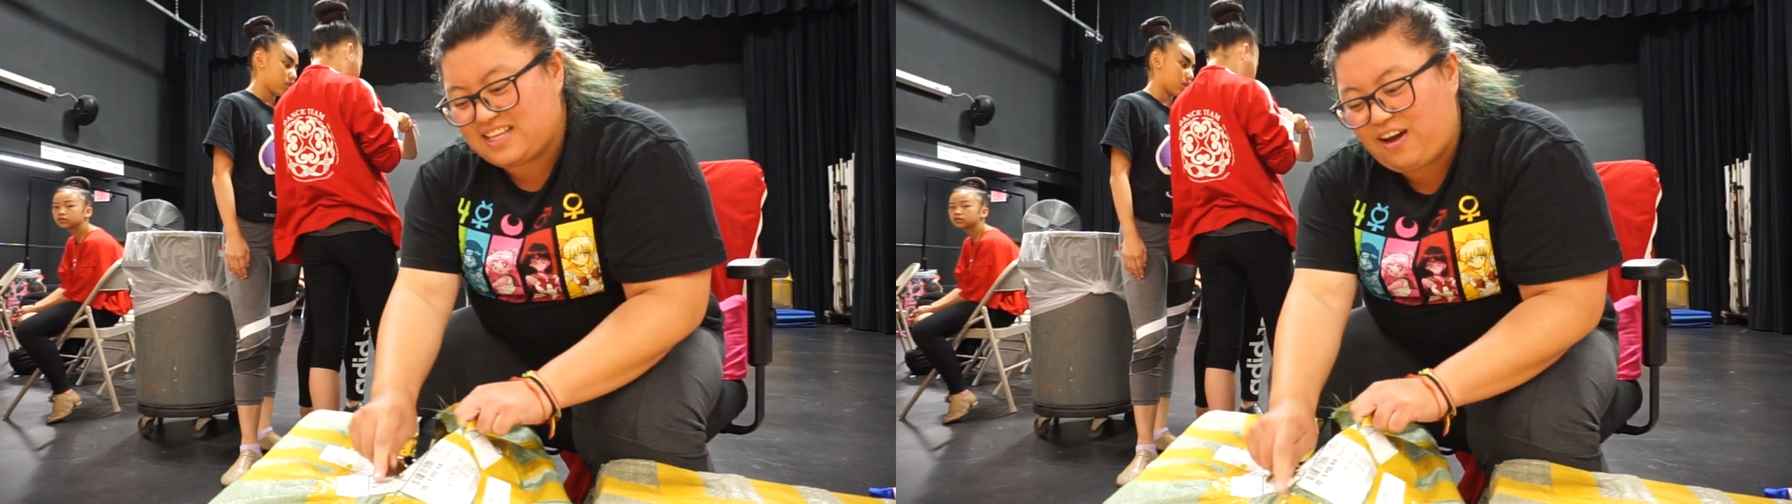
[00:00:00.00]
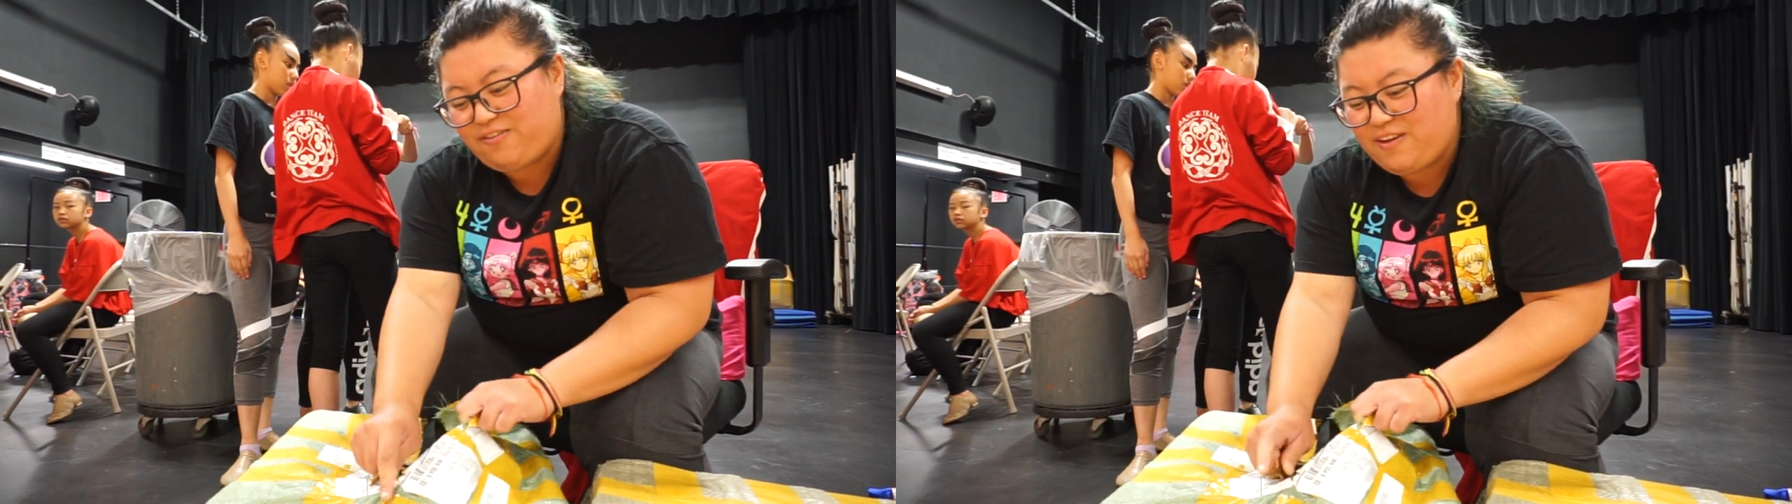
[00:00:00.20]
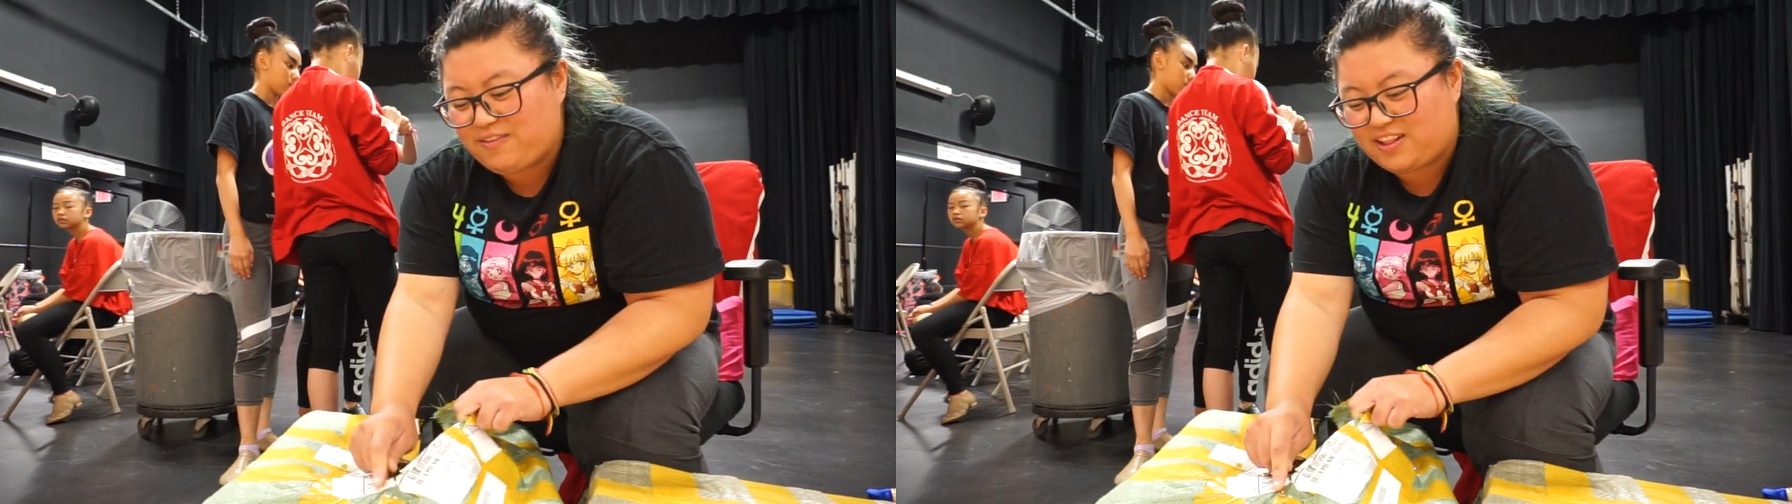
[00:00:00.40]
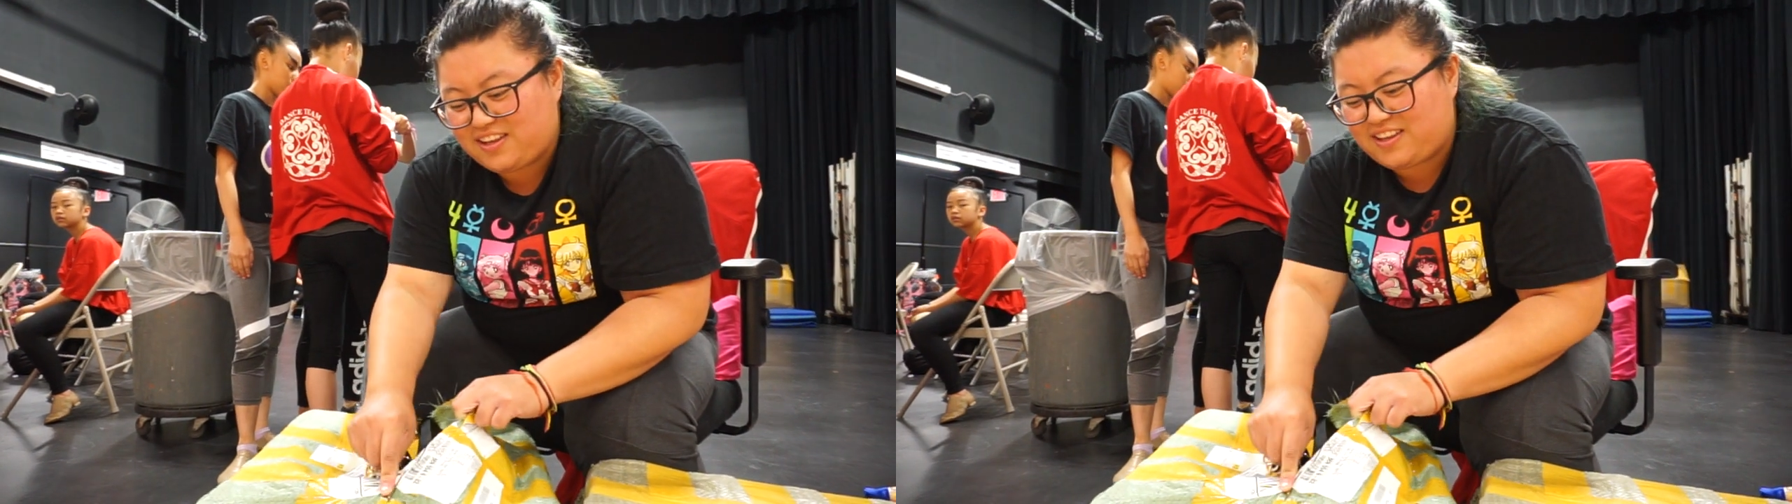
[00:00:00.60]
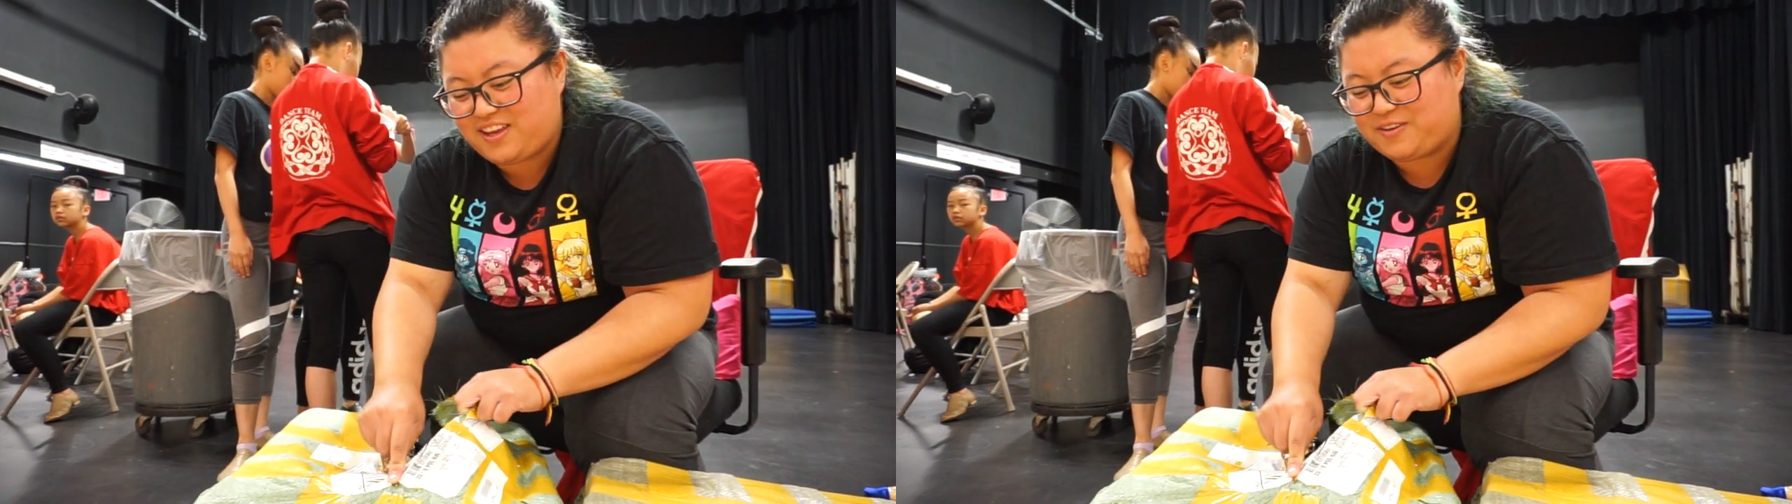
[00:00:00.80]
outfit will look
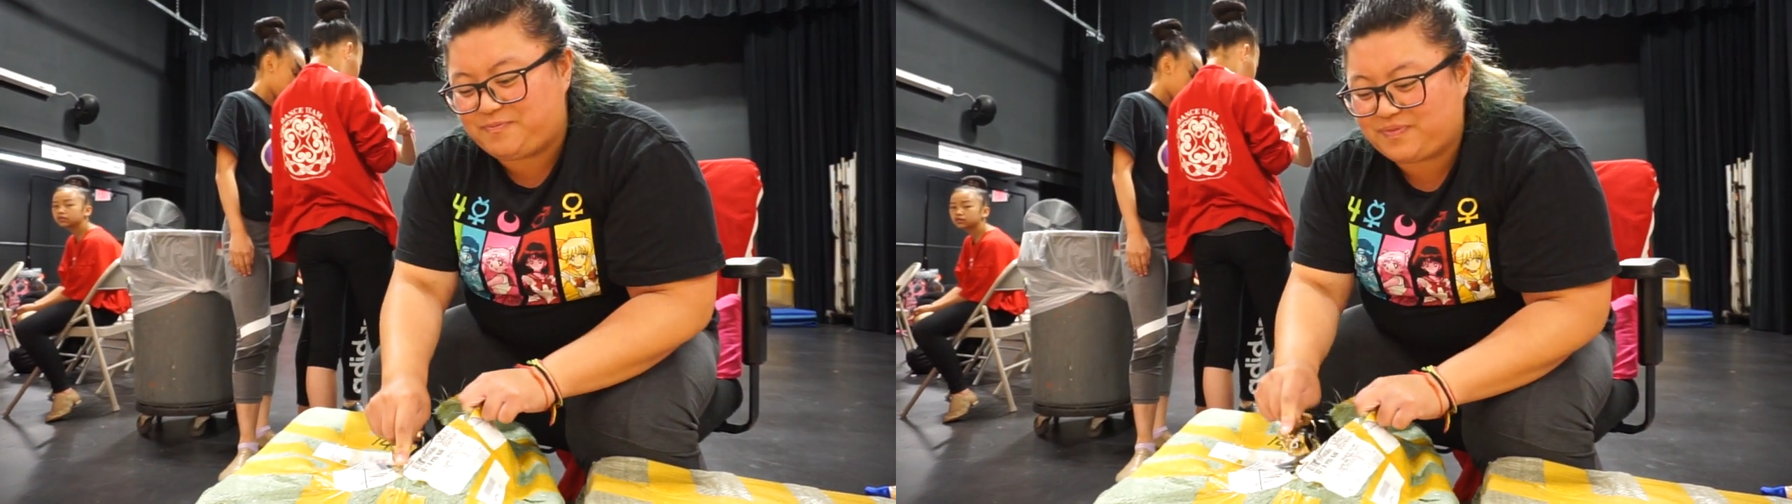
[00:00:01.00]
cute,